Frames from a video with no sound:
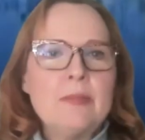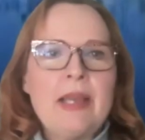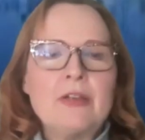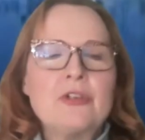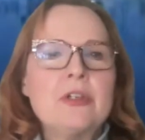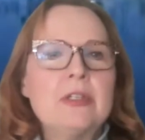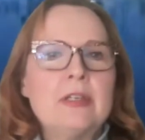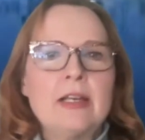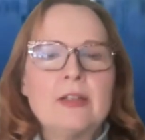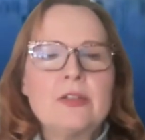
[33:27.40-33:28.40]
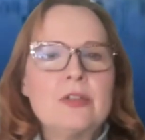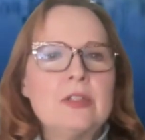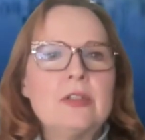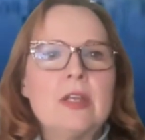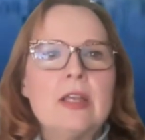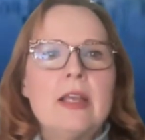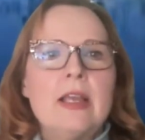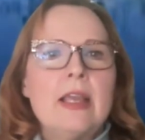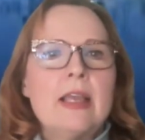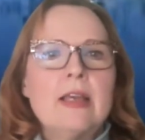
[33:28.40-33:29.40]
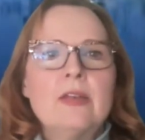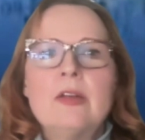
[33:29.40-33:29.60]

passionate, excellent. And